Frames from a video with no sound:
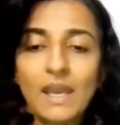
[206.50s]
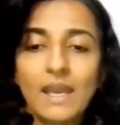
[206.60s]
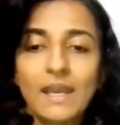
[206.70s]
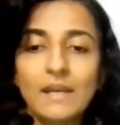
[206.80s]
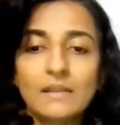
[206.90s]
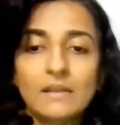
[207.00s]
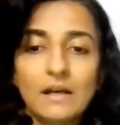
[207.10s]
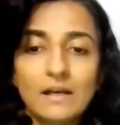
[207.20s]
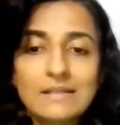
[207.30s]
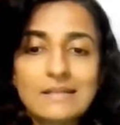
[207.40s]
and the
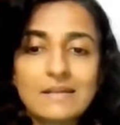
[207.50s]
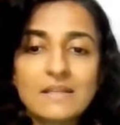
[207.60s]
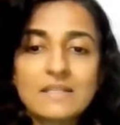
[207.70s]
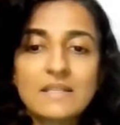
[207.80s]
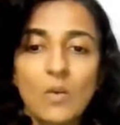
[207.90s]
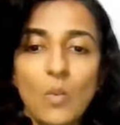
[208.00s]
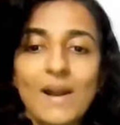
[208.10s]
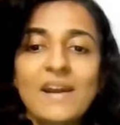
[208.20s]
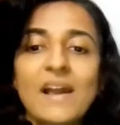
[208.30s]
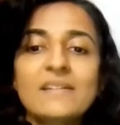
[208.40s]
answer is
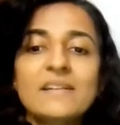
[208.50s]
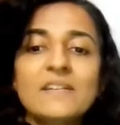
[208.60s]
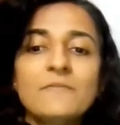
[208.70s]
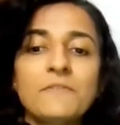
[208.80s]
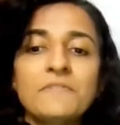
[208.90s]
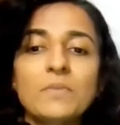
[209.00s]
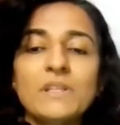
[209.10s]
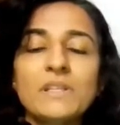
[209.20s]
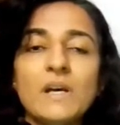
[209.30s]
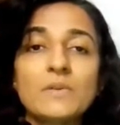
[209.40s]

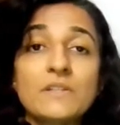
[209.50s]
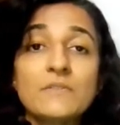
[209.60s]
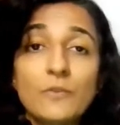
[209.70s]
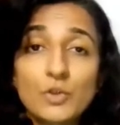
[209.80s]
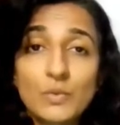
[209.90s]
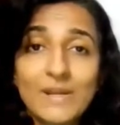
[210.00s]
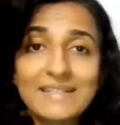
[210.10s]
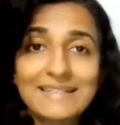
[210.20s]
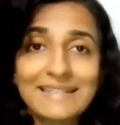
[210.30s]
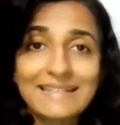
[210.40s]

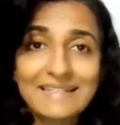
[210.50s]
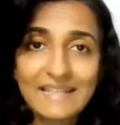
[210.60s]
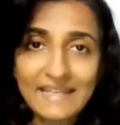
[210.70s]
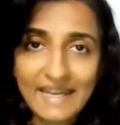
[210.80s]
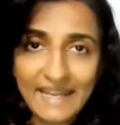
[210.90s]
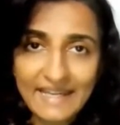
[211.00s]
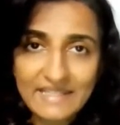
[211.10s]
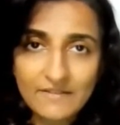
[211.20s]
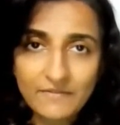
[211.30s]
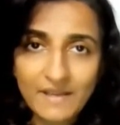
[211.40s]
151,426
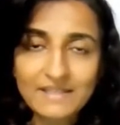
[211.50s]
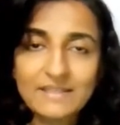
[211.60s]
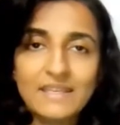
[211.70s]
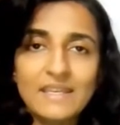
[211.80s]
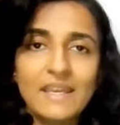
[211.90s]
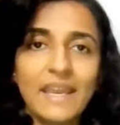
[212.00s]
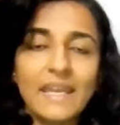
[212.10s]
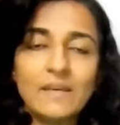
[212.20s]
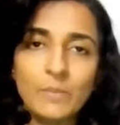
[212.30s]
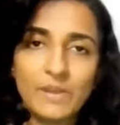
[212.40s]
negative as the
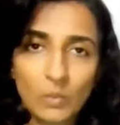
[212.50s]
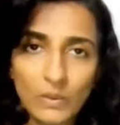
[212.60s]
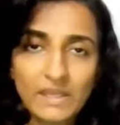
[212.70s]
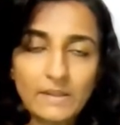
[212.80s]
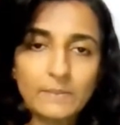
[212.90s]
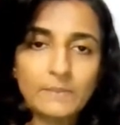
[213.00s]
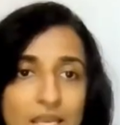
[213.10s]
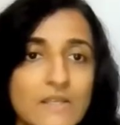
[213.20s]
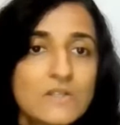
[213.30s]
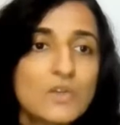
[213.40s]
NPV.
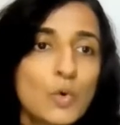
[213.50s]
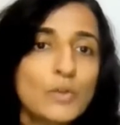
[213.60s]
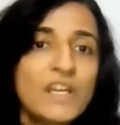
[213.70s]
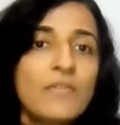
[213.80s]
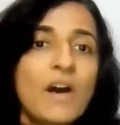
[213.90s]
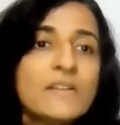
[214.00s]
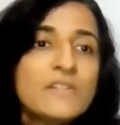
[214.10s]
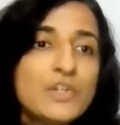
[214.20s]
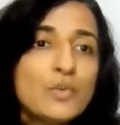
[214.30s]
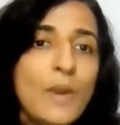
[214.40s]
So they have
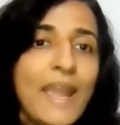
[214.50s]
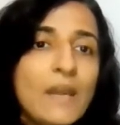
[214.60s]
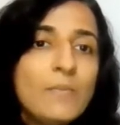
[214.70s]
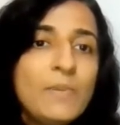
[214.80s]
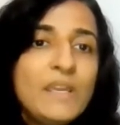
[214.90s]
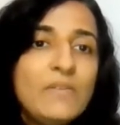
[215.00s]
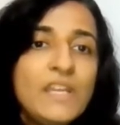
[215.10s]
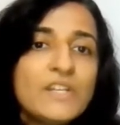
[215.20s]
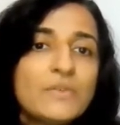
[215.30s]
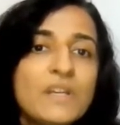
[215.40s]
asked you
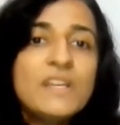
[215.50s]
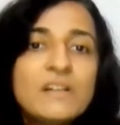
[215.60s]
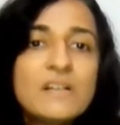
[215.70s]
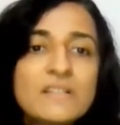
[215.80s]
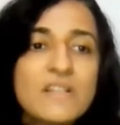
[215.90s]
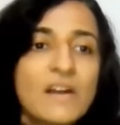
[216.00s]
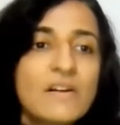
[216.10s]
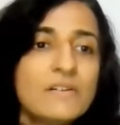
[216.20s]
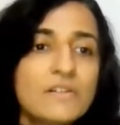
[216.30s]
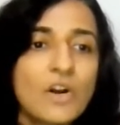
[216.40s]
NPV to the nearest
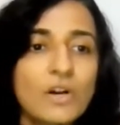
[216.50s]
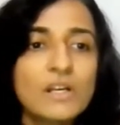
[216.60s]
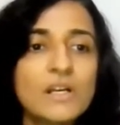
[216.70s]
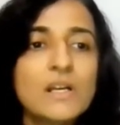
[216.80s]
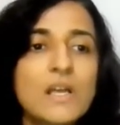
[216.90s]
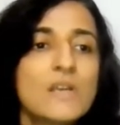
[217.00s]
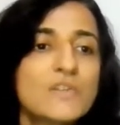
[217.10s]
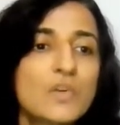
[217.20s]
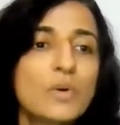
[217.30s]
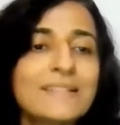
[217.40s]
$100.
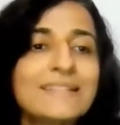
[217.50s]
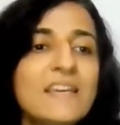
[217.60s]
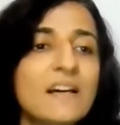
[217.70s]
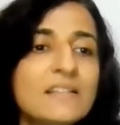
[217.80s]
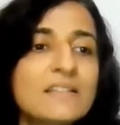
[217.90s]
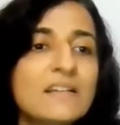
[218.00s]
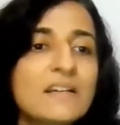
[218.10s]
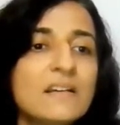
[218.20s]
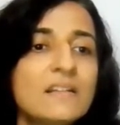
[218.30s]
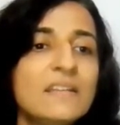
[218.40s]
So what's the
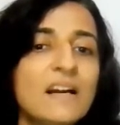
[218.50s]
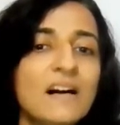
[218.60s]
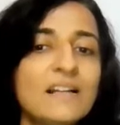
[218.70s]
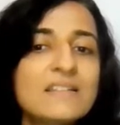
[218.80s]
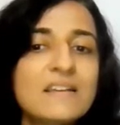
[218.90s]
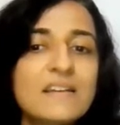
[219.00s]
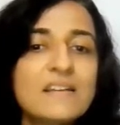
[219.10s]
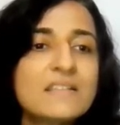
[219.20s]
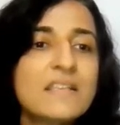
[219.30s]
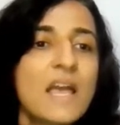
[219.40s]
answer? The answer
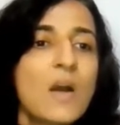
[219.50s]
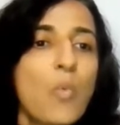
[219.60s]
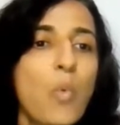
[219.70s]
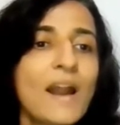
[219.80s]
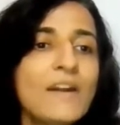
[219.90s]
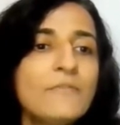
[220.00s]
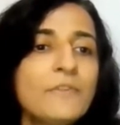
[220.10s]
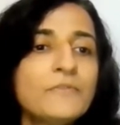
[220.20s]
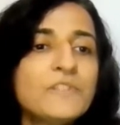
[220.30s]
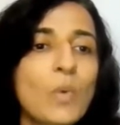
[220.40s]
is
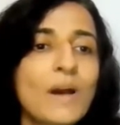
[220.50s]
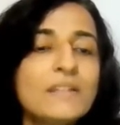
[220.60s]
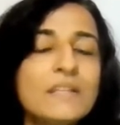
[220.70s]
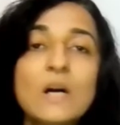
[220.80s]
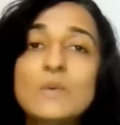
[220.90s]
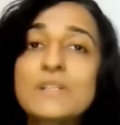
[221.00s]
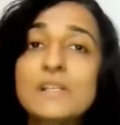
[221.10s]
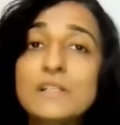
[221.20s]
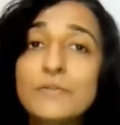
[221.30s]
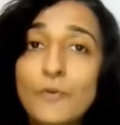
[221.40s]

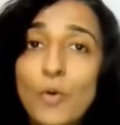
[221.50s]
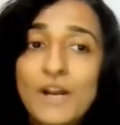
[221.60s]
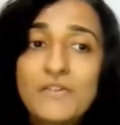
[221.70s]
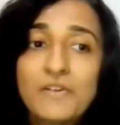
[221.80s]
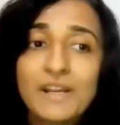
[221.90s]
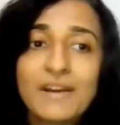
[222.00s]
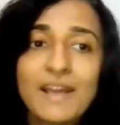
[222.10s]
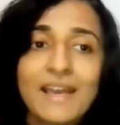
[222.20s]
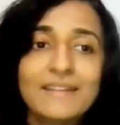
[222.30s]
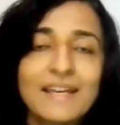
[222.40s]
151,400
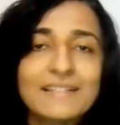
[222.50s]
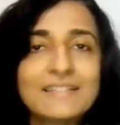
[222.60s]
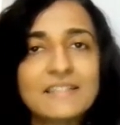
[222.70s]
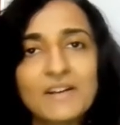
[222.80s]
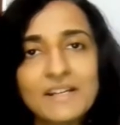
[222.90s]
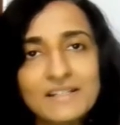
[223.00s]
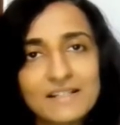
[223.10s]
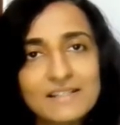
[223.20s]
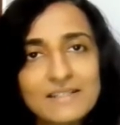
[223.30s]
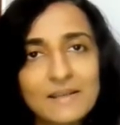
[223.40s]
and that's the right
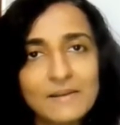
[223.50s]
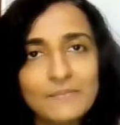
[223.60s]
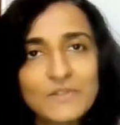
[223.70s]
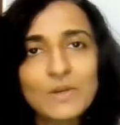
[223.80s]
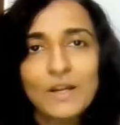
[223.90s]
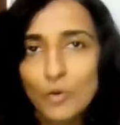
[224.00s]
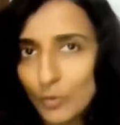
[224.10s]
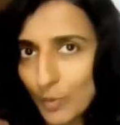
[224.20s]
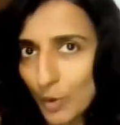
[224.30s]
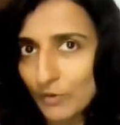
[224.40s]
answer. So I
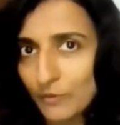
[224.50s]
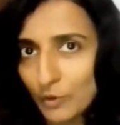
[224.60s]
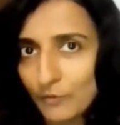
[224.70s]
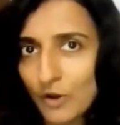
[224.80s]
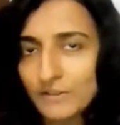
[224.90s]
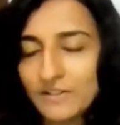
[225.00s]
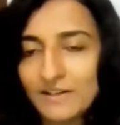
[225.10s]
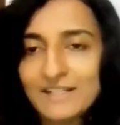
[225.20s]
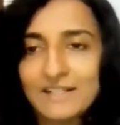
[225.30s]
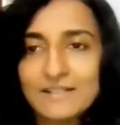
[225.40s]
hope all of you have got the
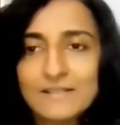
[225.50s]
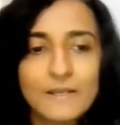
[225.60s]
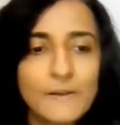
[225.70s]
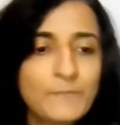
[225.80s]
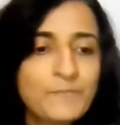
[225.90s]
right answer.